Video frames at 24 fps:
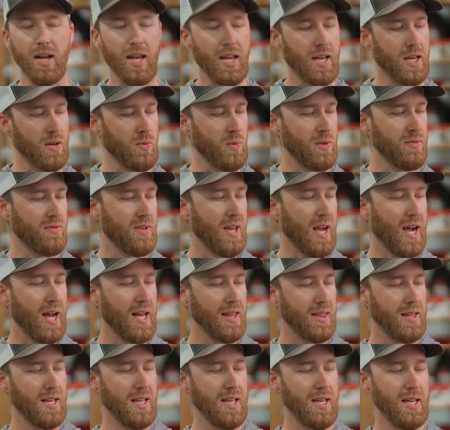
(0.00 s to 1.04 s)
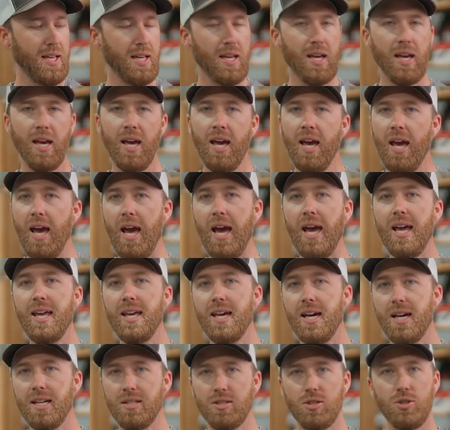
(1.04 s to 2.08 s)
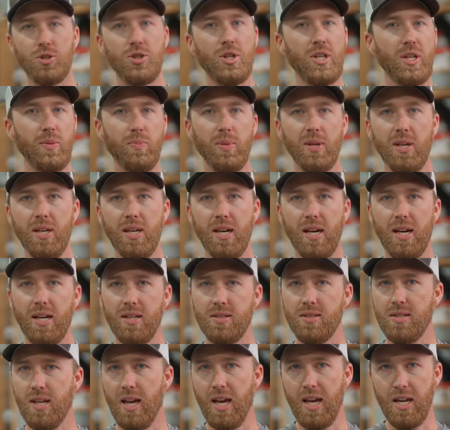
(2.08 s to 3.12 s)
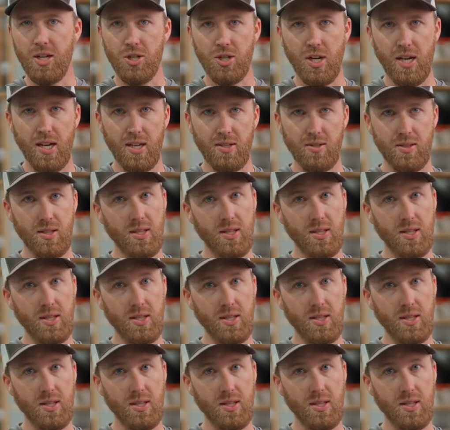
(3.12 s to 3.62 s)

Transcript: And we've got the AS GPS HS.